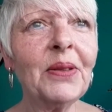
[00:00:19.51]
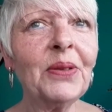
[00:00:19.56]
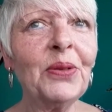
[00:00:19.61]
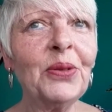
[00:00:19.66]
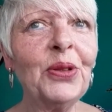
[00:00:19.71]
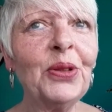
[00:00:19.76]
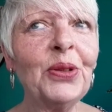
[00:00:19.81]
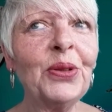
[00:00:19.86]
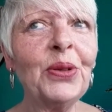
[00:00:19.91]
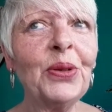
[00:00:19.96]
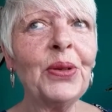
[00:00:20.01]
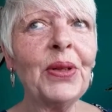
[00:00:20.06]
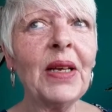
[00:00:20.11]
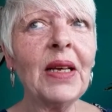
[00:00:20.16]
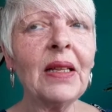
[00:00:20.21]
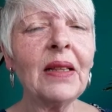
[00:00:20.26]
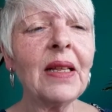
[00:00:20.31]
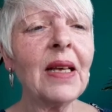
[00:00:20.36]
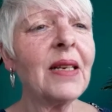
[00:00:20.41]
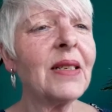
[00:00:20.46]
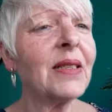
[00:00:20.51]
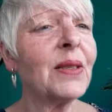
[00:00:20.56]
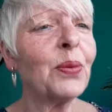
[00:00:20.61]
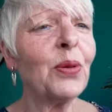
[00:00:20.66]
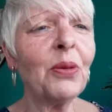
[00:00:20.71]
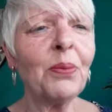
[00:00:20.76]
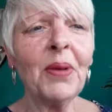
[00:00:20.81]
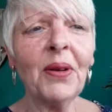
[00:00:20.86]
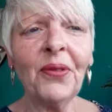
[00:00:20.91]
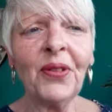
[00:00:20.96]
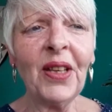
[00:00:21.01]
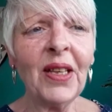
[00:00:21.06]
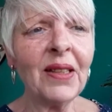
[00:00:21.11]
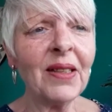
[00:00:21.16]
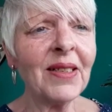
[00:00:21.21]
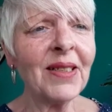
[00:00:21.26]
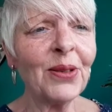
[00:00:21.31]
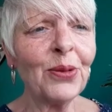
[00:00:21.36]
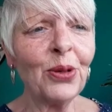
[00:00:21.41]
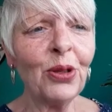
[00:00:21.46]
you know that's what my faith
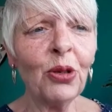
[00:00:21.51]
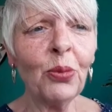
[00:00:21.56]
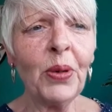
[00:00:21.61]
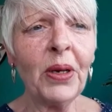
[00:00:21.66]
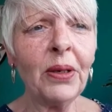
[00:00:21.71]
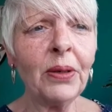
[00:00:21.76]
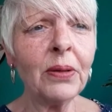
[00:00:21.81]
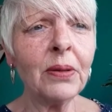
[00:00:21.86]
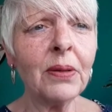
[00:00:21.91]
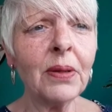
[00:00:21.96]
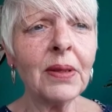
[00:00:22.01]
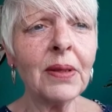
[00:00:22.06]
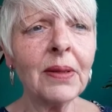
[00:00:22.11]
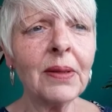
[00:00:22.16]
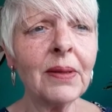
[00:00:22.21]
is all about.